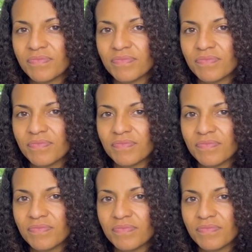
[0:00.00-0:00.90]

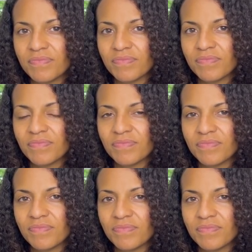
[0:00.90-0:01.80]

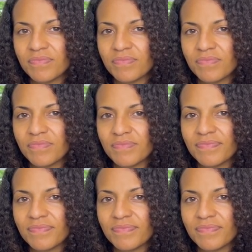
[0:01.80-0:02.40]
No words are spoken by the person on screen.